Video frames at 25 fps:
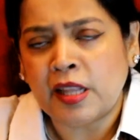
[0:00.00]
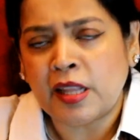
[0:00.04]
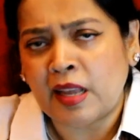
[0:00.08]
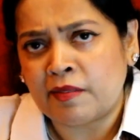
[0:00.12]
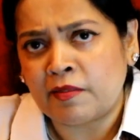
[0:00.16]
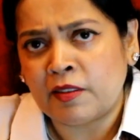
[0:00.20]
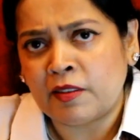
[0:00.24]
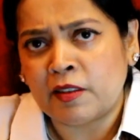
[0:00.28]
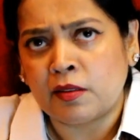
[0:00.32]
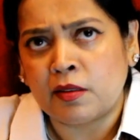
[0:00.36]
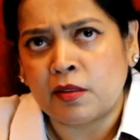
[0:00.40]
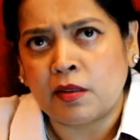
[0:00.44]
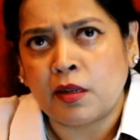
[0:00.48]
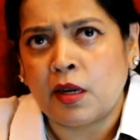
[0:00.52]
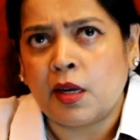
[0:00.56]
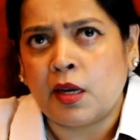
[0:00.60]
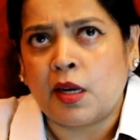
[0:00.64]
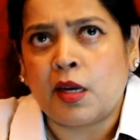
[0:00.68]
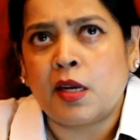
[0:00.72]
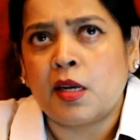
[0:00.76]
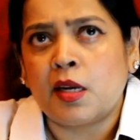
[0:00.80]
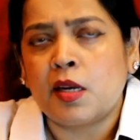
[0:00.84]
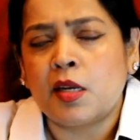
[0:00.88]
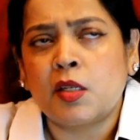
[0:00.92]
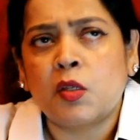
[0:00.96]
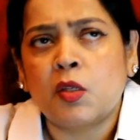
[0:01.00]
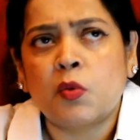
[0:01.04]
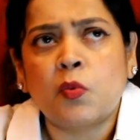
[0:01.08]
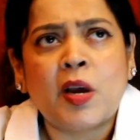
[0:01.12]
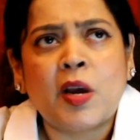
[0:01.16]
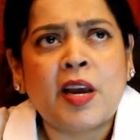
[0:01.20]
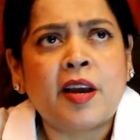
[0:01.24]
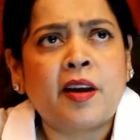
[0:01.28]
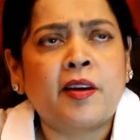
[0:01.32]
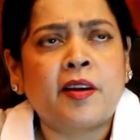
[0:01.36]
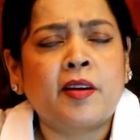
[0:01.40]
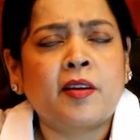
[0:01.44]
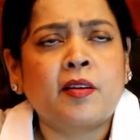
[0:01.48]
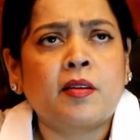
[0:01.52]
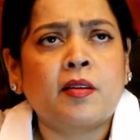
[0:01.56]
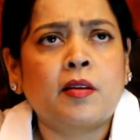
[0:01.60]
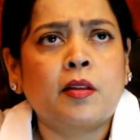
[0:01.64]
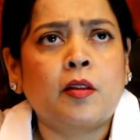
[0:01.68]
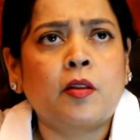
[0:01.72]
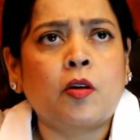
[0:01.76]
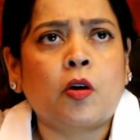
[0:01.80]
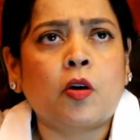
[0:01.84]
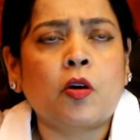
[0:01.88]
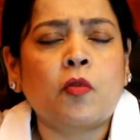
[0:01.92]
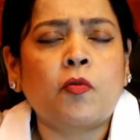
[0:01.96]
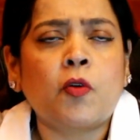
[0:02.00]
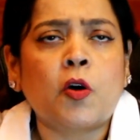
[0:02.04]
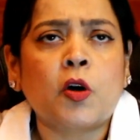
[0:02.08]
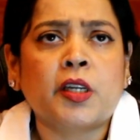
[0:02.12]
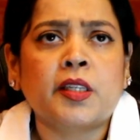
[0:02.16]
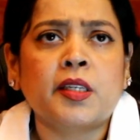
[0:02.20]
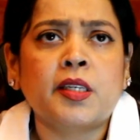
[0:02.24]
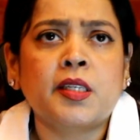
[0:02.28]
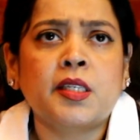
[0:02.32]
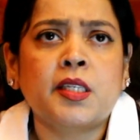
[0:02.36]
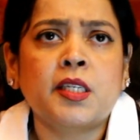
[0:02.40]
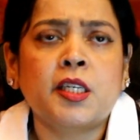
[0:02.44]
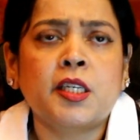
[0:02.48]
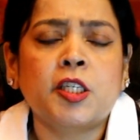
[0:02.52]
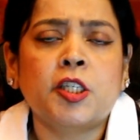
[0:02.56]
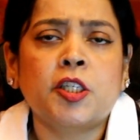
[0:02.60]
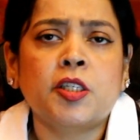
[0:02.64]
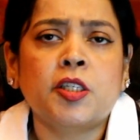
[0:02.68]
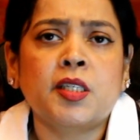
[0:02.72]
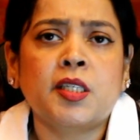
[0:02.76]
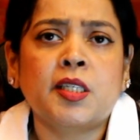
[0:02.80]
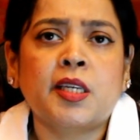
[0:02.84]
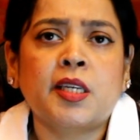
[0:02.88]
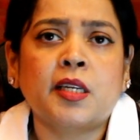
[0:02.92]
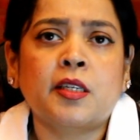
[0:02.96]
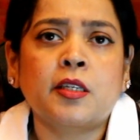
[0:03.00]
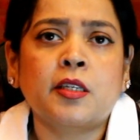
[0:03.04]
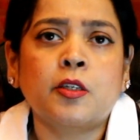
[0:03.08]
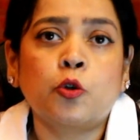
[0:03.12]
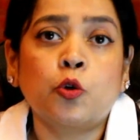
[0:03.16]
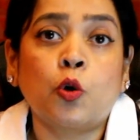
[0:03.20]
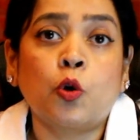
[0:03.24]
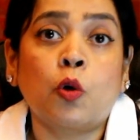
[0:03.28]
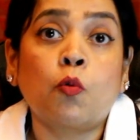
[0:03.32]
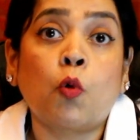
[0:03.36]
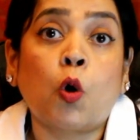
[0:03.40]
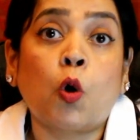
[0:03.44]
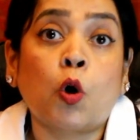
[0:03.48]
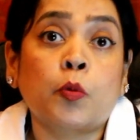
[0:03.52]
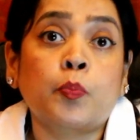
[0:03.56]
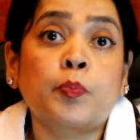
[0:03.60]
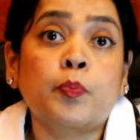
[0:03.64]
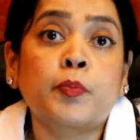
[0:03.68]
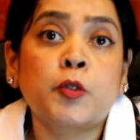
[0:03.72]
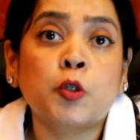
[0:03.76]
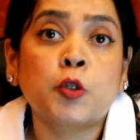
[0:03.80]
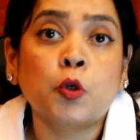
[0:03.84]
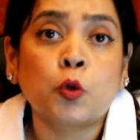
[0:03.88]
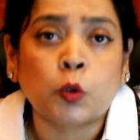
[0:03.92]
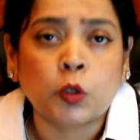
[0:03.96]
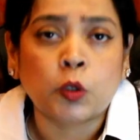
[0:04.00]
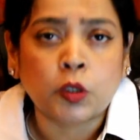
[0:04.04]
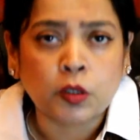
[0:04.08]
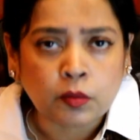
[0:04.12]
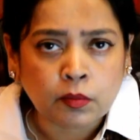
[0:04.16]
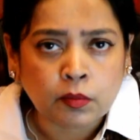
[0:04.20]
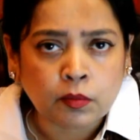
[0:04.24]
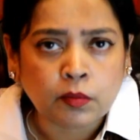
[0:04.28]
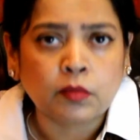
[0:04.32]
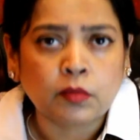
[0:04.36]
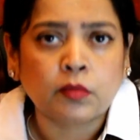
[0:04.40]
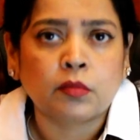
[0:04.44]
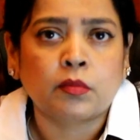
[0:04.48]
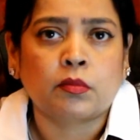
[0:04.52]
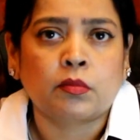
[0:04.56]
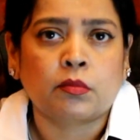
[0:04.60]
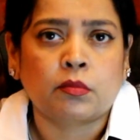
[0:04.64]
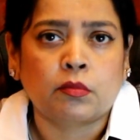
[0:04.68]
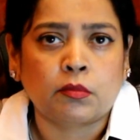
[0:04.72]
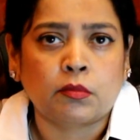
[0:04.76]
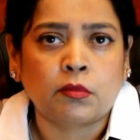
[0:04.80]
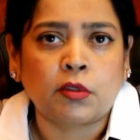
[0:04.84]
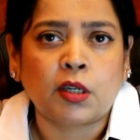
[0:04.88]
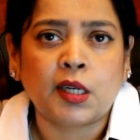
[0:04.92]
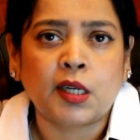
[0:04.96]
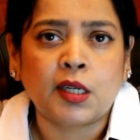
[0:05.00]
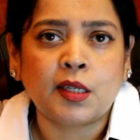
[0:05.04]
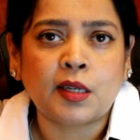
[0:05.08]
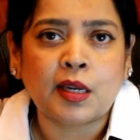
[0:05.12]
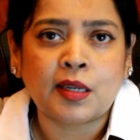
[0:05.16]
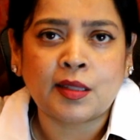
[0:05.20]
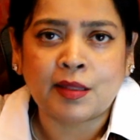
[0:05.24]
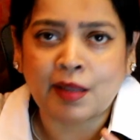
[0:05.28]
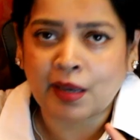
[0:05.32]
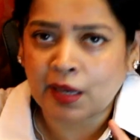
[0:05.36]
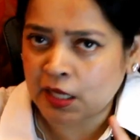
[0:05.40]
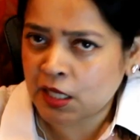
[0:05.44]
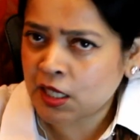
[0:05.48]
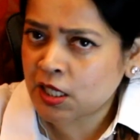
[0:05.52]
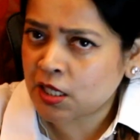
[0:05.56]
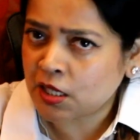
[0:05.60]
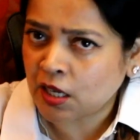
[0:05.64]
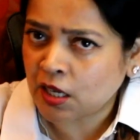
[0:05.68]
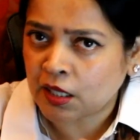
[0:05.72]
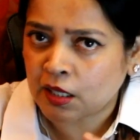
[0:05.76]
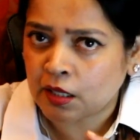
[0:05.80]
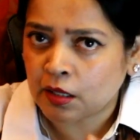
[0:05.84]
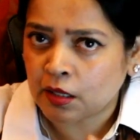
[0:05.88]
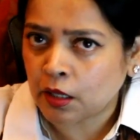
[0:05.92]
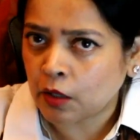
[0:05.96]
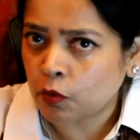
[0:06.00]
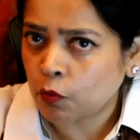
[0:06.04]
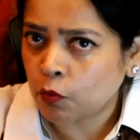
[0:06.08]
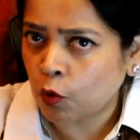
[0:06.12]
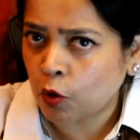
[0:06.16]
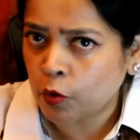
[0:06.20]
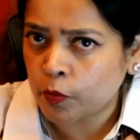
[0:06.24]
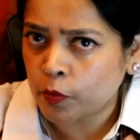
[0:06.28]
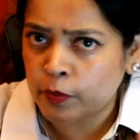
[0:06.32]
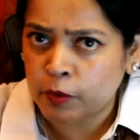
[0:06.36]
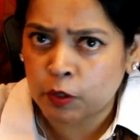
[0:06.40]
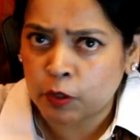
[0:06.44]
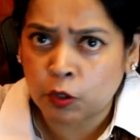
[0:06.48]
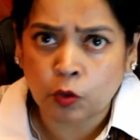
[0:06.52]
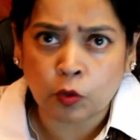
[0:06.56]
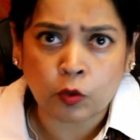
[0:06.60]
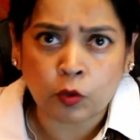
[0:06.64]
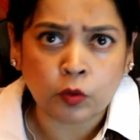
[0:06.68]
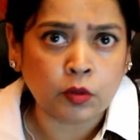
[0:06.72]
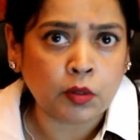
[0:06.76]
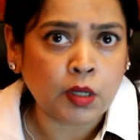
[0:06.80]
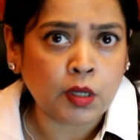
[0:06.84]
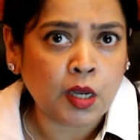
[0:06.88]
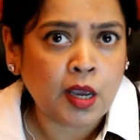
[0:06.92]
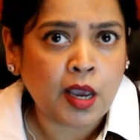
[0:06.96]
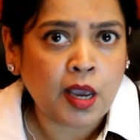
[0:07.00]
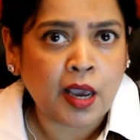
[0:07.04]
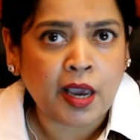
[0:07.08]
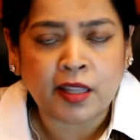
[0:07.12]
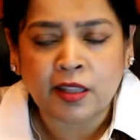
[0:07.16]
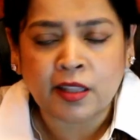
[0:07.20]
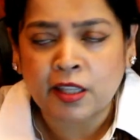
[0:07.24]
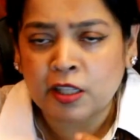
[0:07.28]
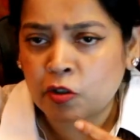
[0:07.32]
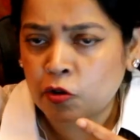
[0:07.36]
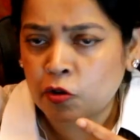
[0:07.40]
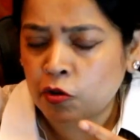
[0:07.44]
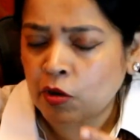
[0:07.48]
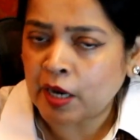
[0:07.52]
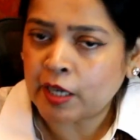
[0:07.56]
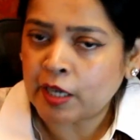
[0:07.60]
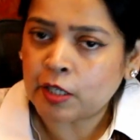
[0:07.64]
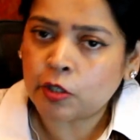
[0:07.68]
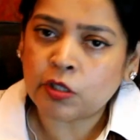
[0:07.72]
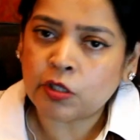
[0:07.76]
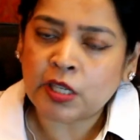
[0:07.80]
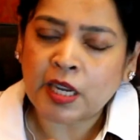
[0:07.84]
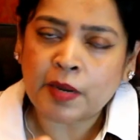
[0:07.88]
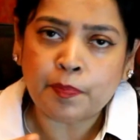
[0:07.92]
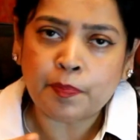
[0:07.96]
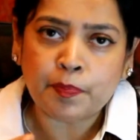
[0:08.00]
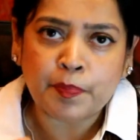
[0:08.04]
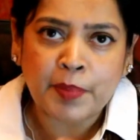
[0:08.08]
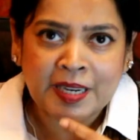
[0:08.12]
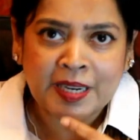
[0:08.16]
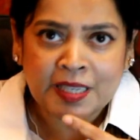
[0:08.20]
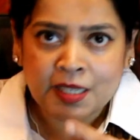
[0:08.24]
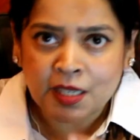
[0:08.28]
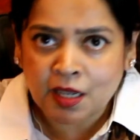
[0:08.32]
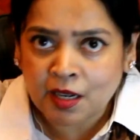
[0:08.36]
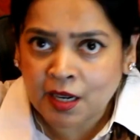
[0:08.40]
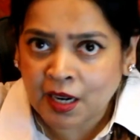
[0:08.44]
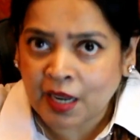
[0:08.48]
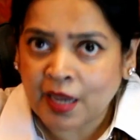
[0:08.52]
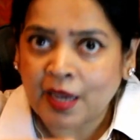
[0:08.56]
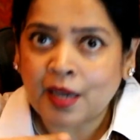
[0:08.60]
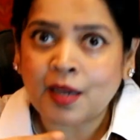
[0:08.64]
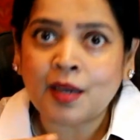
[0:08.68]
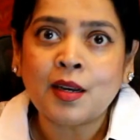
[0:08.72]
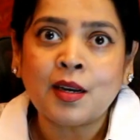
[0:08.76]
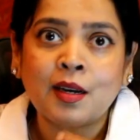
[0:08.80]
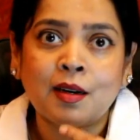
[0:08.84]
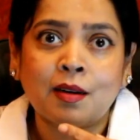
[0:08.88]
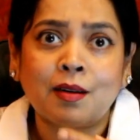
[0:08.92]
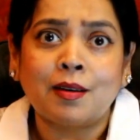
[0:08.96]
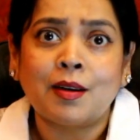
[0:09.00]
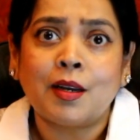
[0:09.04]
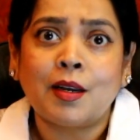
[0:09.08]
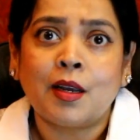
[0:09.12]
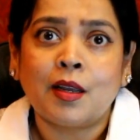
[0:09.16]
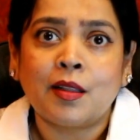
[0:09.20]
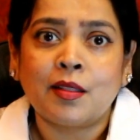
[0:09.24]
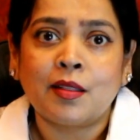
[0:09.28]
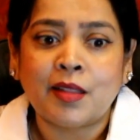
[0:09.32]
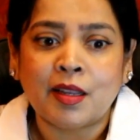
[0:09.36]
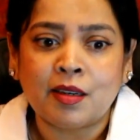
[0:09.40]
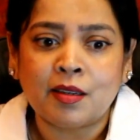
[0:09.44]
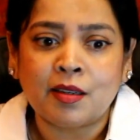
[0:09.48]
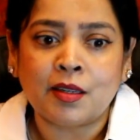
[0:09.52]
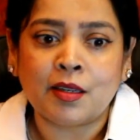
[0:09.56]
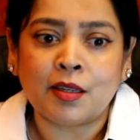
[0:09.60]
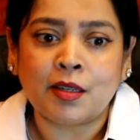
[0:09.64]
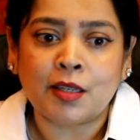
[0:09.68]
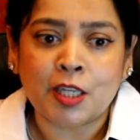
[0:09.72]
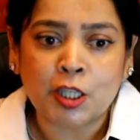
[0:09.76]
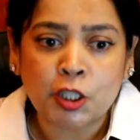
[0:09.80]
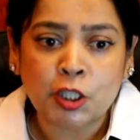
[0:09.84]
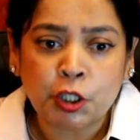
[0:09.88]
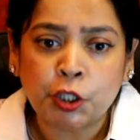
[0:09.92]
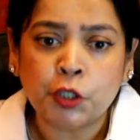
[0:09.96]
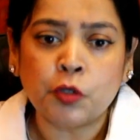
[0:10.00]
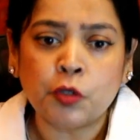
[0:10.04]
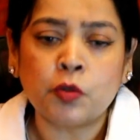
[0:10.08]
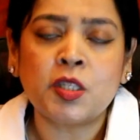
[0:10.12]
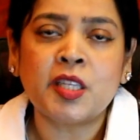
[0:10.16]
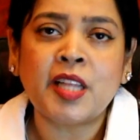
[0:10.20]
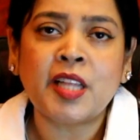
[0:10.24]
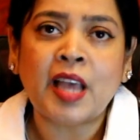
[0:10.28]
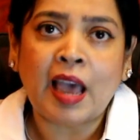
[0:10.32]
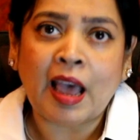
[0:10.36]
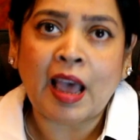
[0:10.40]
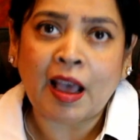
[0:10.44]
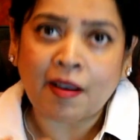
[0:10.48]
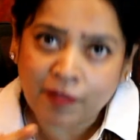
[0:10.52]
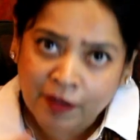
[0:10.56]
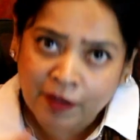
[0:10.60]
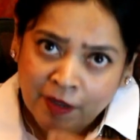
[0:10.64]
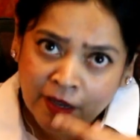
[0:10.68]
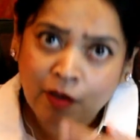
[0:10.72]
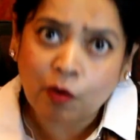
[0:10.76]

level is where a lot of organizations get into a warp zone, right? And they get stuck in that warp zone and they try to keep bettering the issues they have